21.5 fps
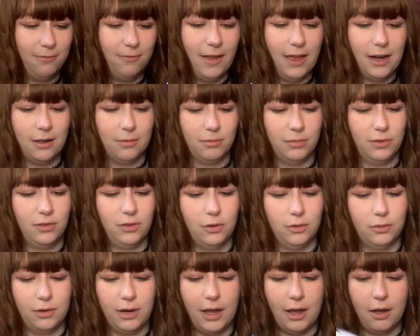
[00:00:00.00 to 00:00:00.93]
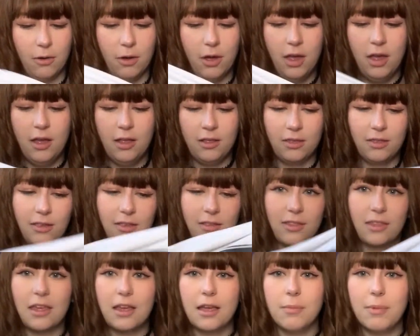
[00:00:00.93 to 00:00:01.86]
Venom suit. Now, the
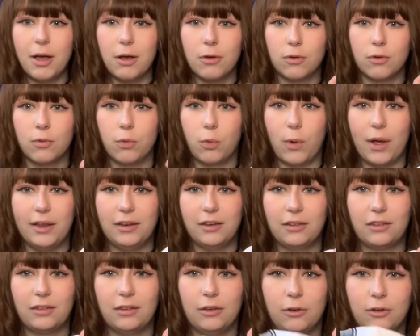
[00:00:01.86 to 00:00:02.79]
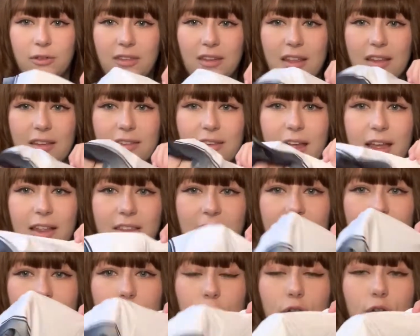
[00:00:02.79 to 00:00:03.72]
thing about Gwen suits is that
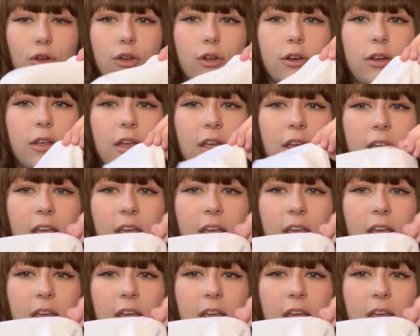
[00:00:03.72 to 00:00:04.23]
the hood